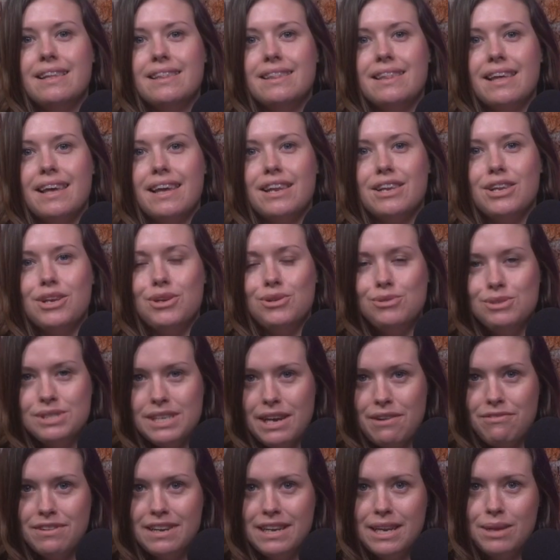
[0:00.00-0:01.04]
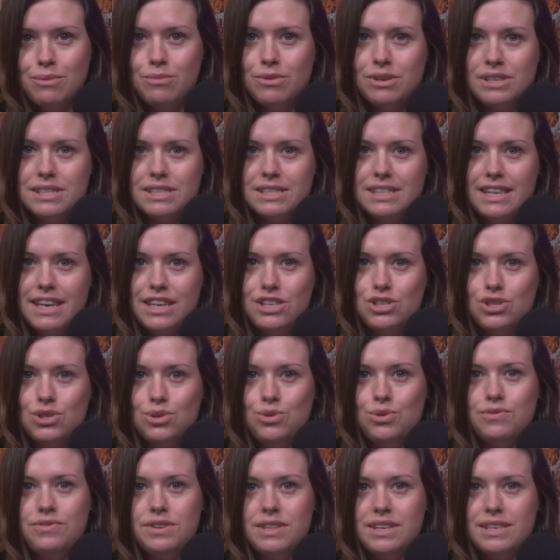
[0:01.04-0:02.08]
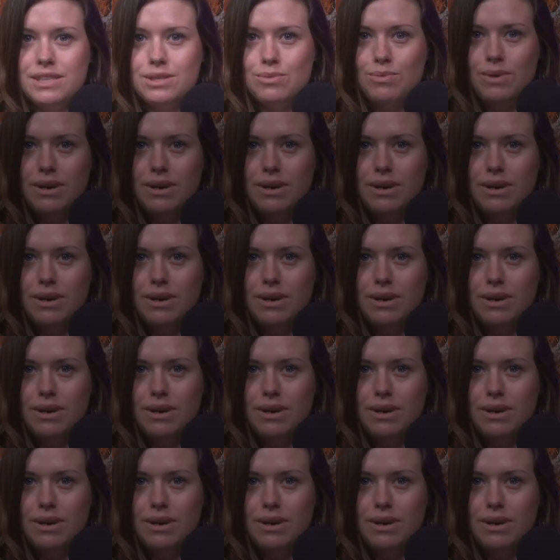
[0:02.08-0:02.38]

then you definitely want to stay tuned for this